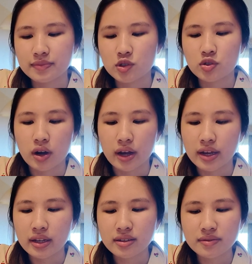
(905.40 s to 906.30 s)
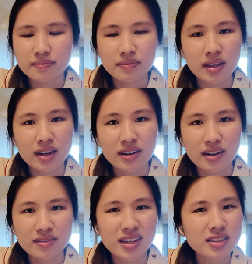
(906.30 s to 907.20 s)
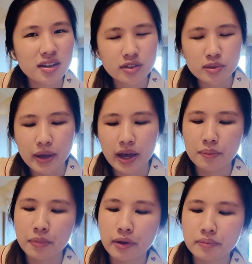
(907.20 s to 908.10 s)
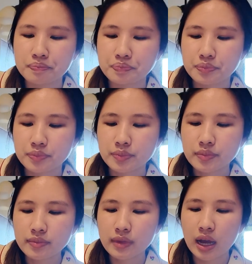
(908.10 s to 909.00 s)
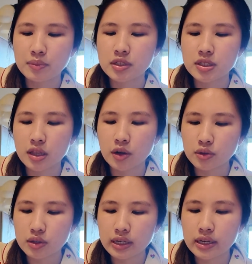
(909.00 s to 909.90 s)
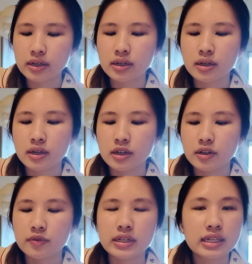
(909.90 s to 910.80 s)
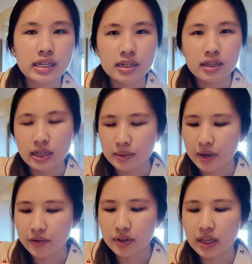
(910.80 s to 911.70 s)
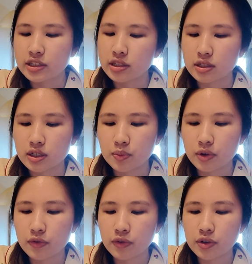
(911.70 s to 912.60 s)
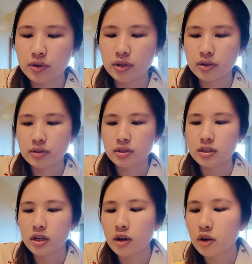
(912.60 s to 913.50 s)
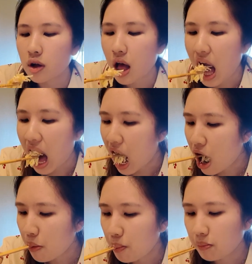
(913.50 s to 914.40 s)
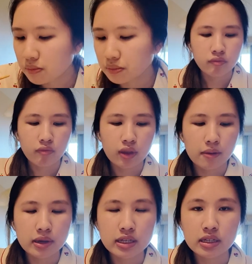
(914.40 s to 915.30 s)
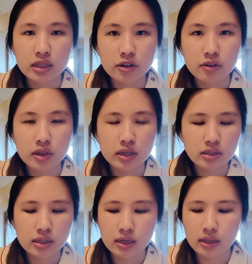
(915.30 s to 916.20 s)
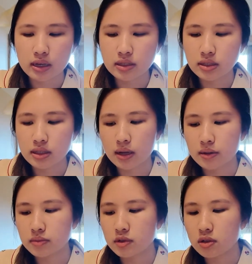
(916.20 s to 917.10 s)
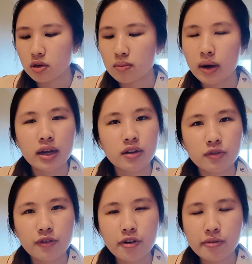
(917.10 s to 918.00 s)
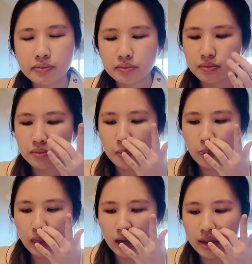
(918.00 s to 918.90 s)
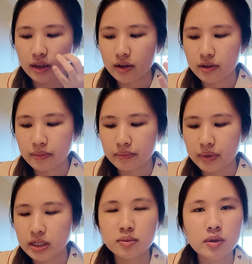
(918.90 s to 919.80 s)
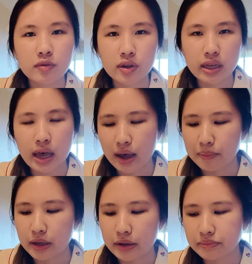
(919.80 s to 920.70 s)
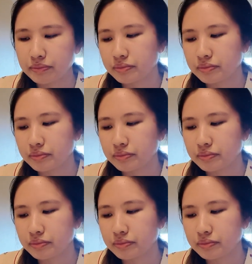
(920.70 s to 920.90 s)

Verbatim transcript: trying. I don't know, that sounds bad, but I'm slowly rekindling my relationship with food. So making little things like this that's so mindful, I think makes me really happy.